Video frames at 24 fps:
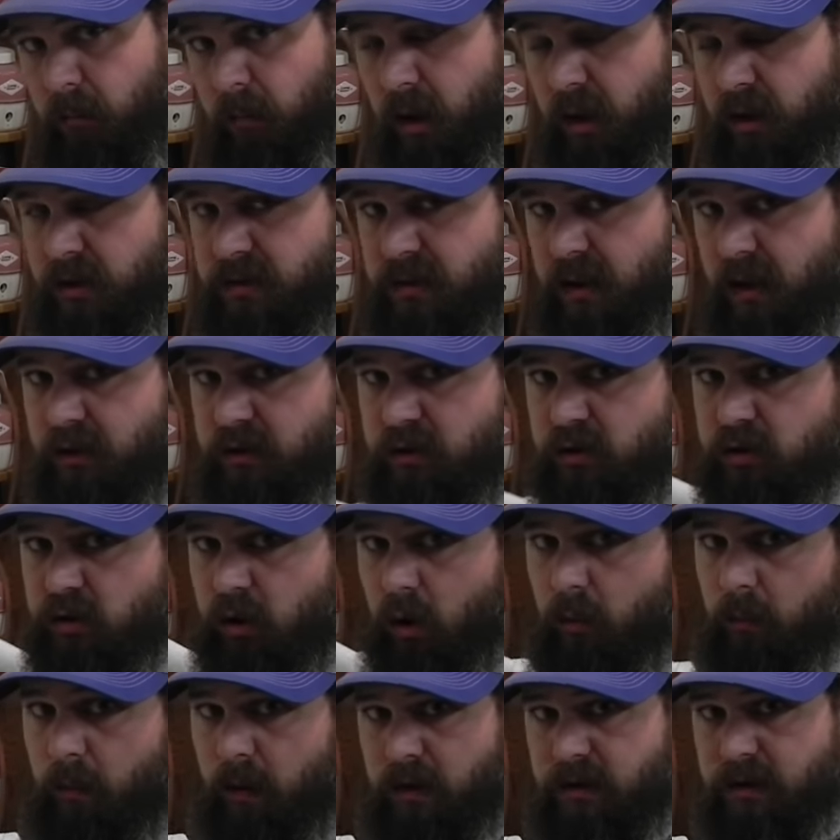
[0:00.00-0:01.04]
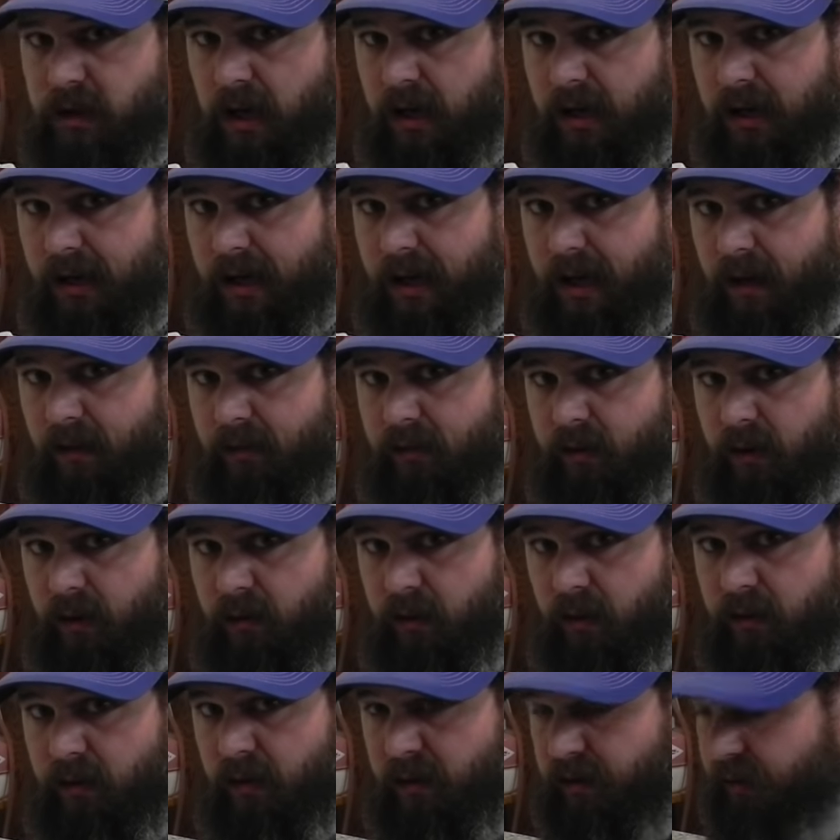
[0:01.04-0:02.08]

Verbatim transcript: but it's not so much hanging out there that